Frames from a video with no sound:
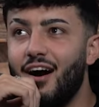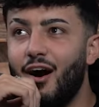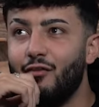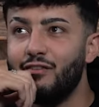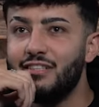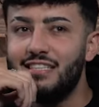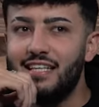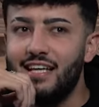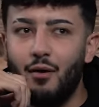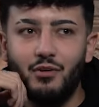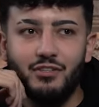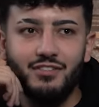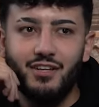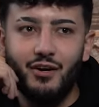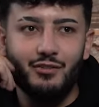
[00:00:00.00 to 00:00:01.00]
obviously I
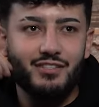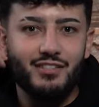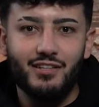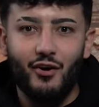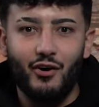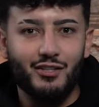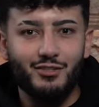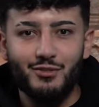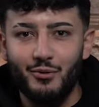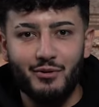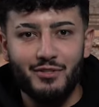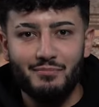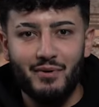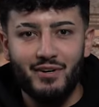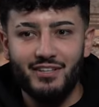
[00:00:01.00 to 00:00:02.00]
wasn't going to the Nike store
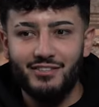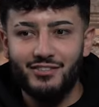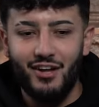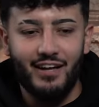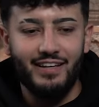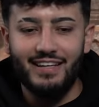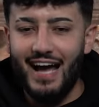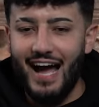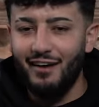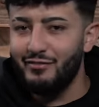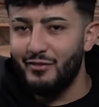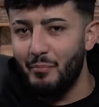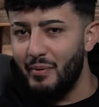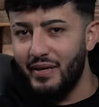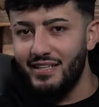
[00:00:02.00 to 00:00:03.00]
as much, like I didn't
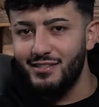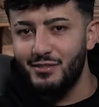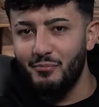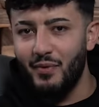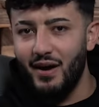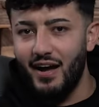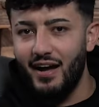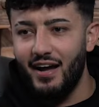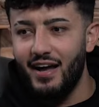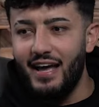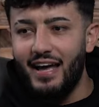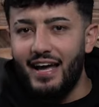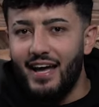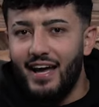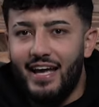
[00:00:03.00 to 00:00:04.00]
have to be somewhere.
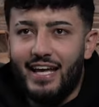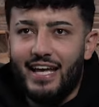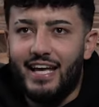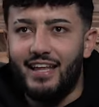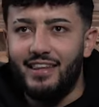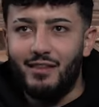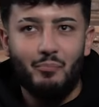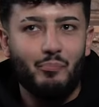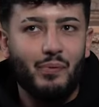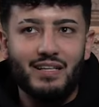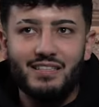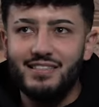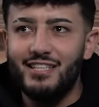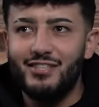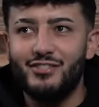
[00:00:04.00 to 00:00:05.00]
The
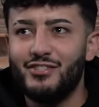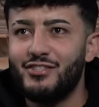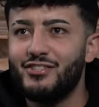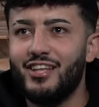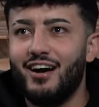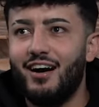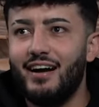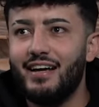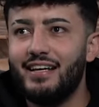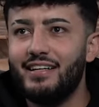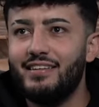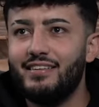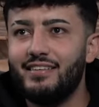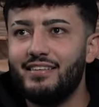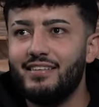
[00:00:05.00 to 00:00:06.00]
business just
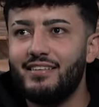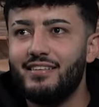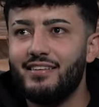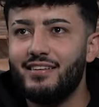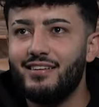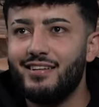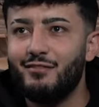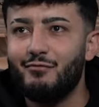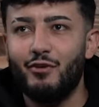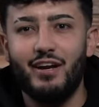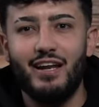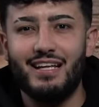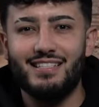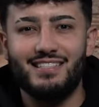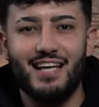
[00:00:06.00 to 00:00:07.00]
started
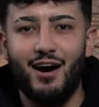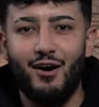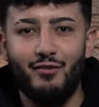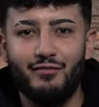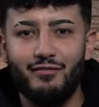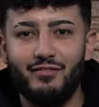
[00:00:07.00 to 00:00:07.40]
running itself.